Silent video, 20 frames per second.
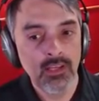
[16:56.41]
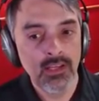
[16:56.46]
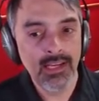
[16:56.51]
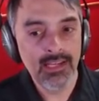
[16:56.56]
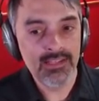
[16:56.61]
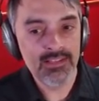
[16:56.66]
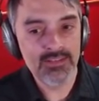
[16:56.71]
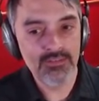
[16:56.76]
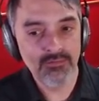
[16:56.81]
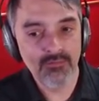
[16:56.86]

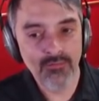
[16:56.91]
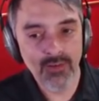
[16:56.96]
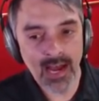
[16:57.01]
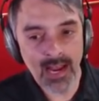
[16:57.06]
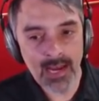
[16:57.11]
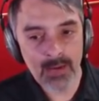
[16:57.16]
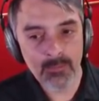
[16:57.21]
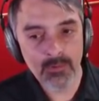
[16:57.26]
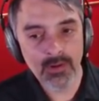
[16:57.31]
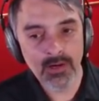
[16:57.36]
it's
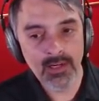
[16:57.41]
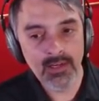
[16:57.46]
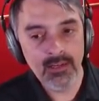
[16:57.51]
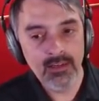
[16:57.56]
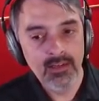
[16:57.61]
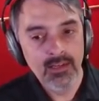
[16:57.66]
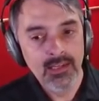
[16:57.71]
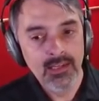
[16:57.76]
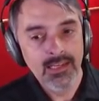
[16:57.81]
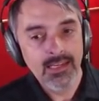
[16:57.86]
vibrant,
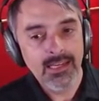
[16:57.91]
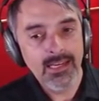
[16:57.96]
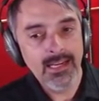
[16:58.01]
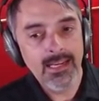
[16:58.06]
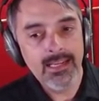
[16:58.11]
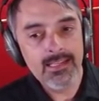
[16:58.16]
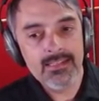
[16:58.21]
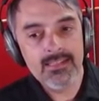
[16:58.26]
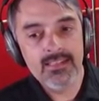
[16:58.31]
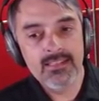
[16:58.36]

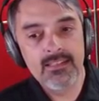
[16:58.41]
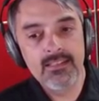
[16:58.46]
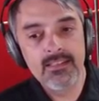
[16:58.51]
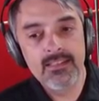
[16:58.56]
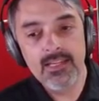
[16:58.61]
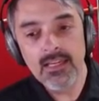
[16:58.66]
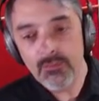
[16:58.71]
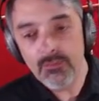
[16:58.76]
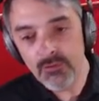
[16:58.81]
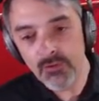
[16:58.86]
it's
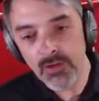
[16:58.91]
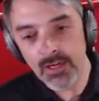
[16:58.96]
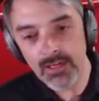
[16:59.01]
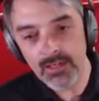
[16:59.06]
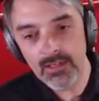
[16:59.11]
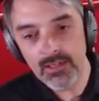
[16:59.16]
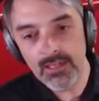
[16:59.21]
different.